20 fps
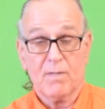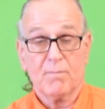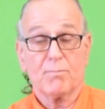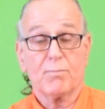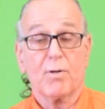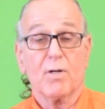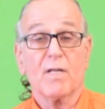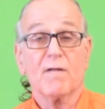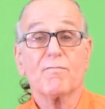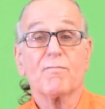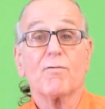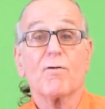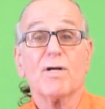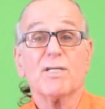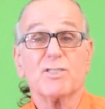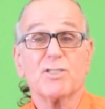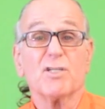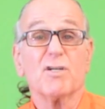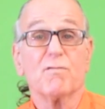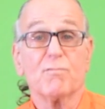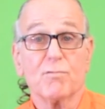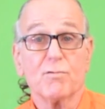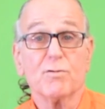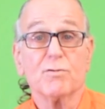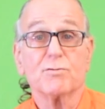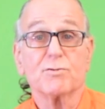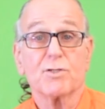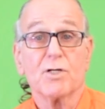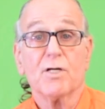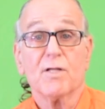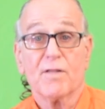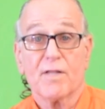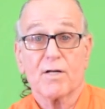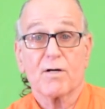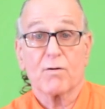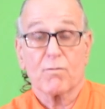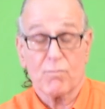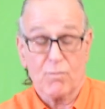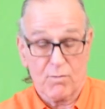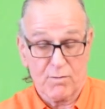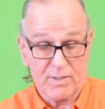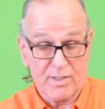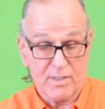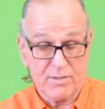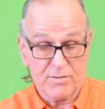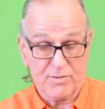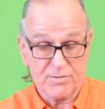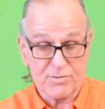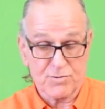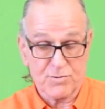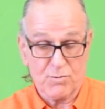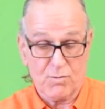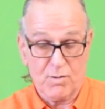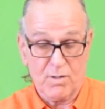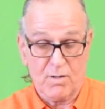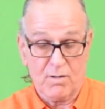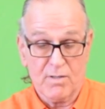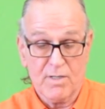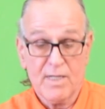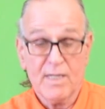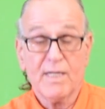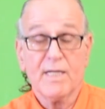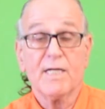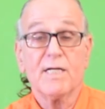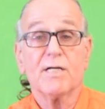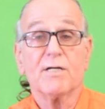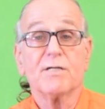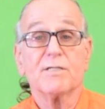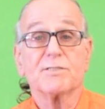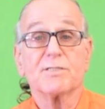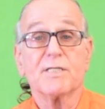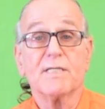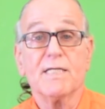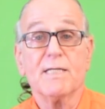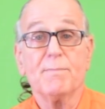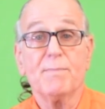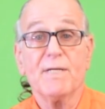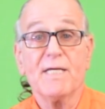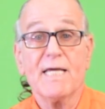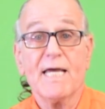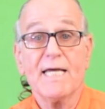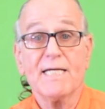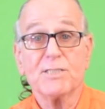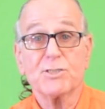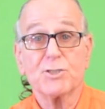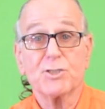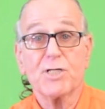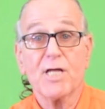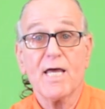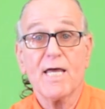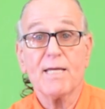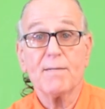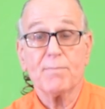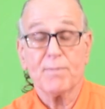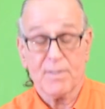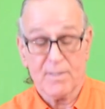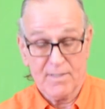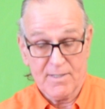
proliferation of roots that are growing under the soil. Here is a DBH tape.